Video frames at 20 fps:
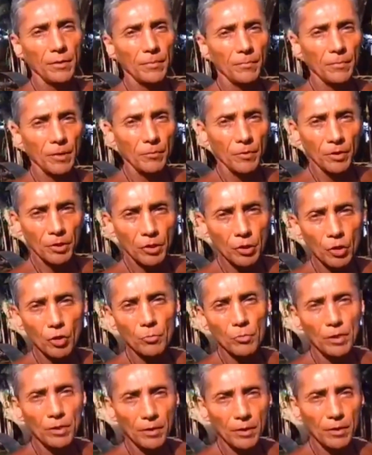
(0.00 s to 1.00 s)
Remember, the
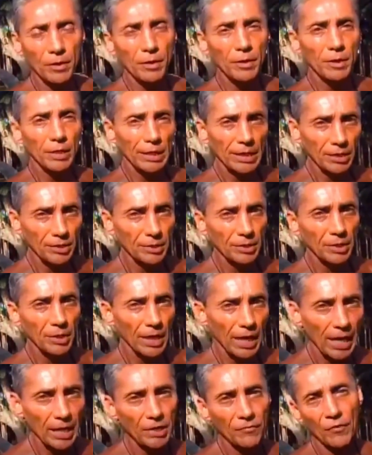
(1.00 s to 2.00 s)
human is
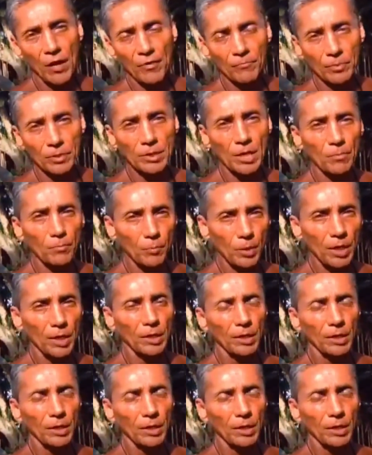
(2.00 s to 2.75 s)
85% pig,